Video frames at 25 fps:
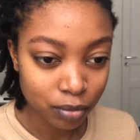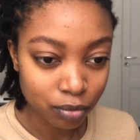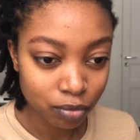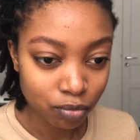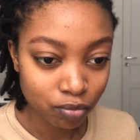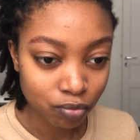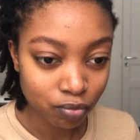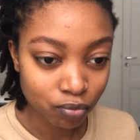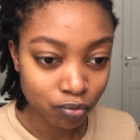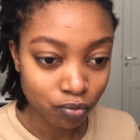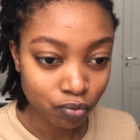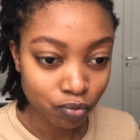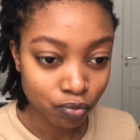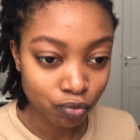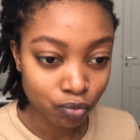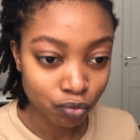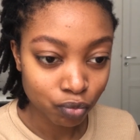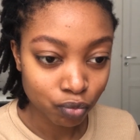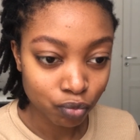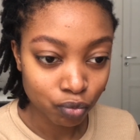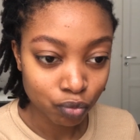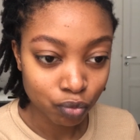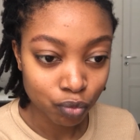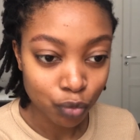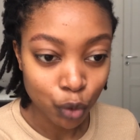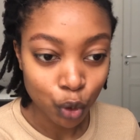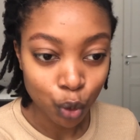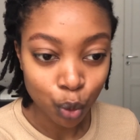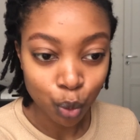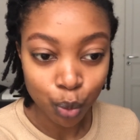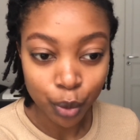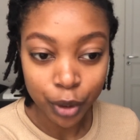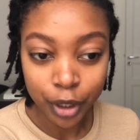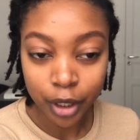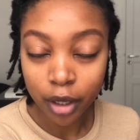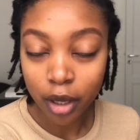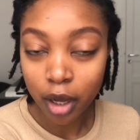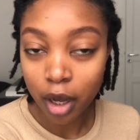Do
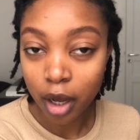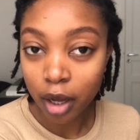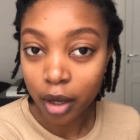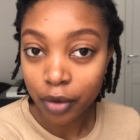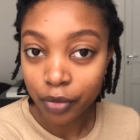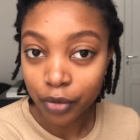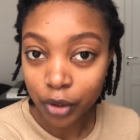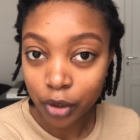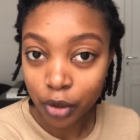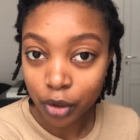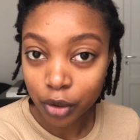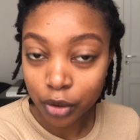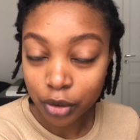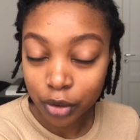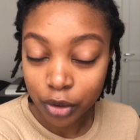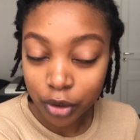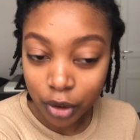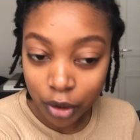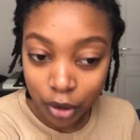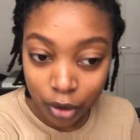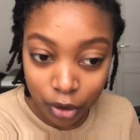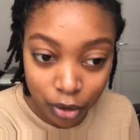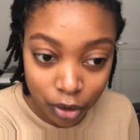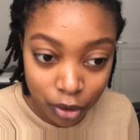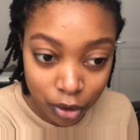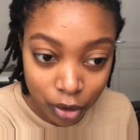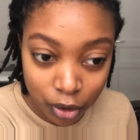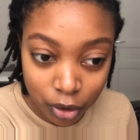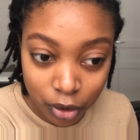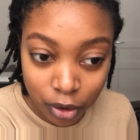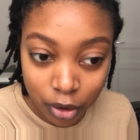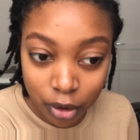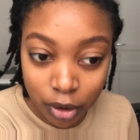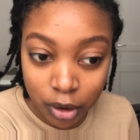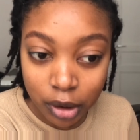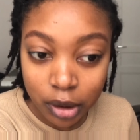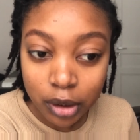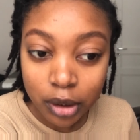we have a
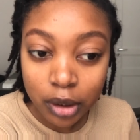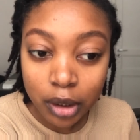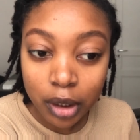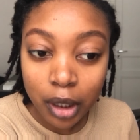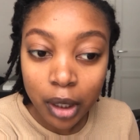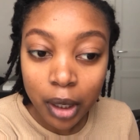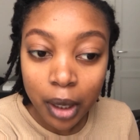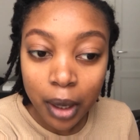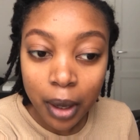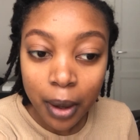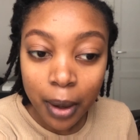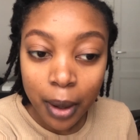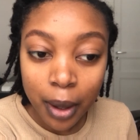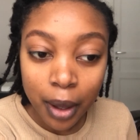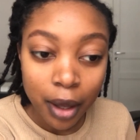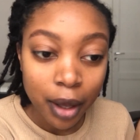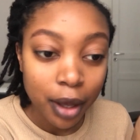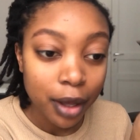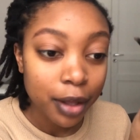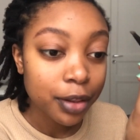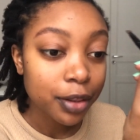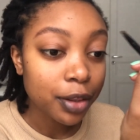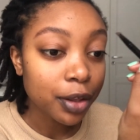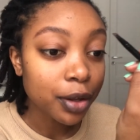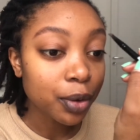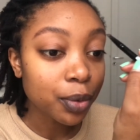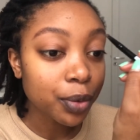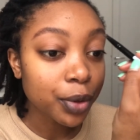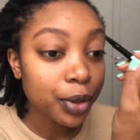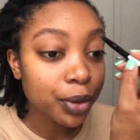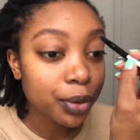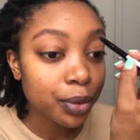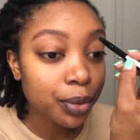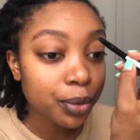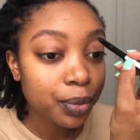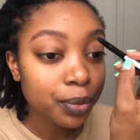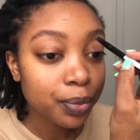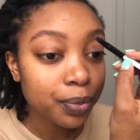consensus? I think we
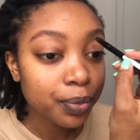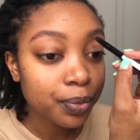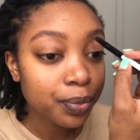do.